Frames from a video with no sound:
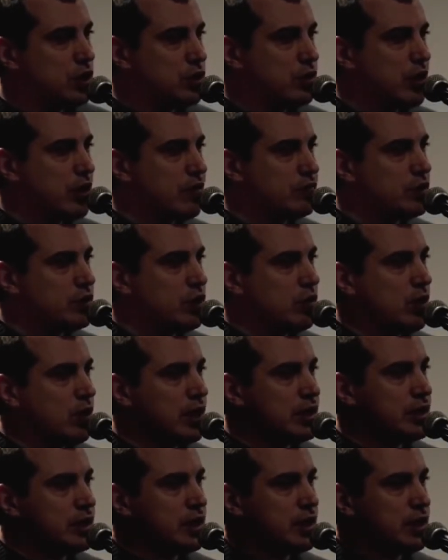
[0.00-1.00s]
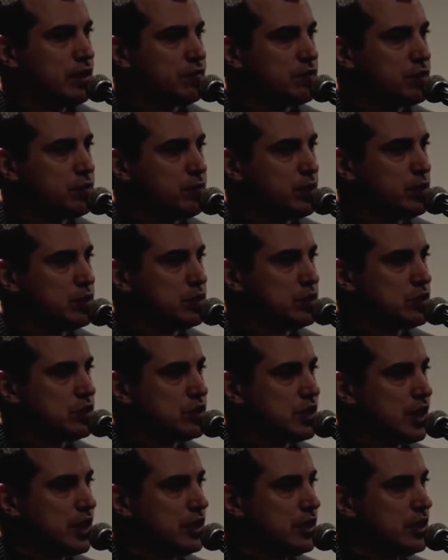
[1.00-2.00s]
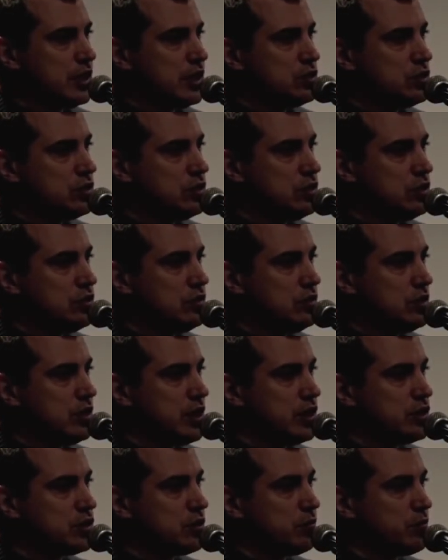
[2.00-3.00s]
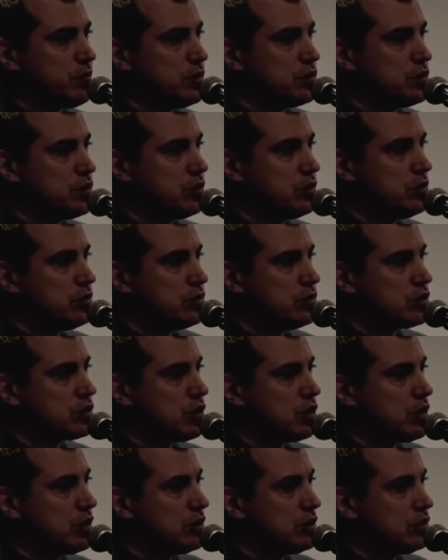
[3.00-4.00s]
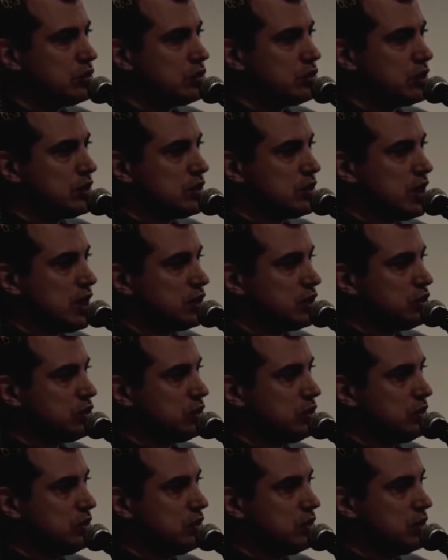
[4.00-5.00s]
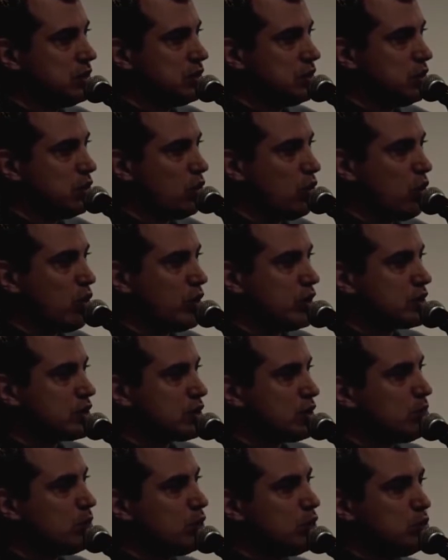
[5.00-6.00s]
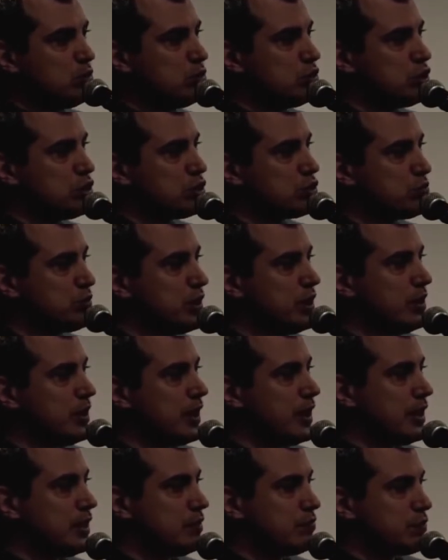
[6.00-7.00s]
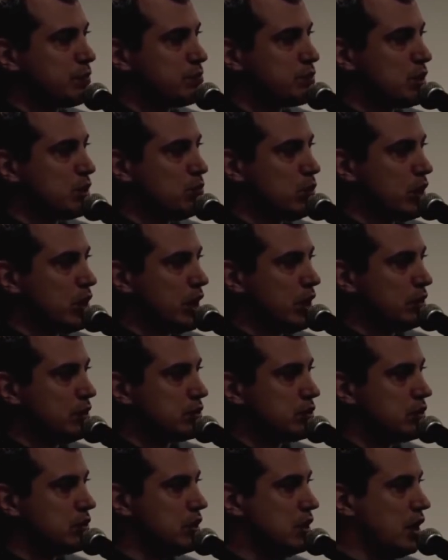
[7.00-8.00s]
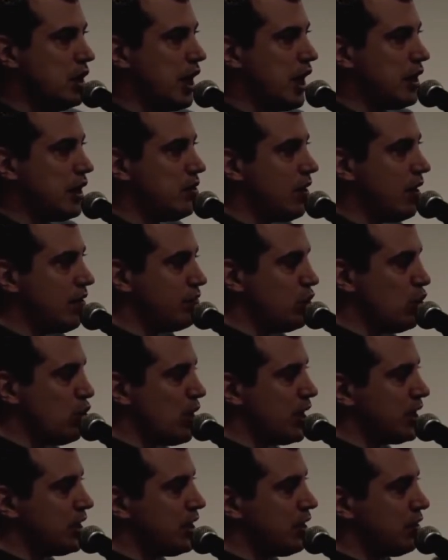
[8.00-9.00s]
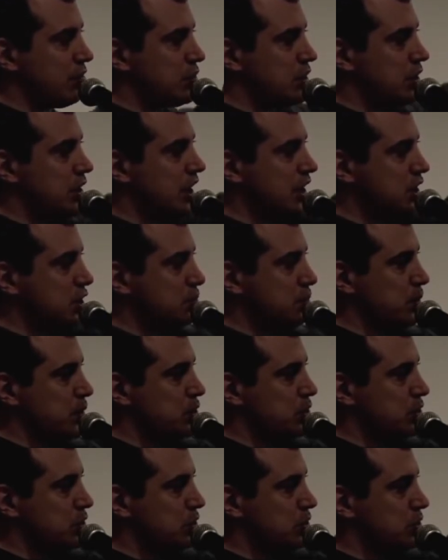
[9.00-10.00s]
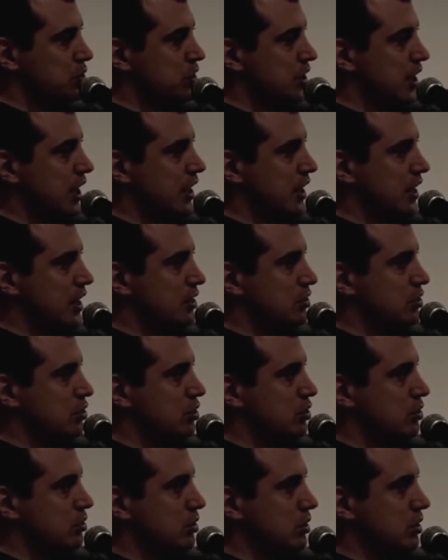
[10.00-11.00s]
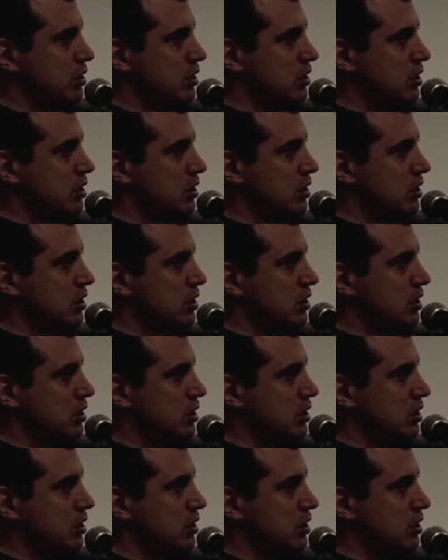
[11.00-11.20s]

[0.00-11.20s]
you have no idea if the person sending it to you is the person who started the transaction or it's someone who's just relaying it from someone else. And you have no idea if the next person you're sending it to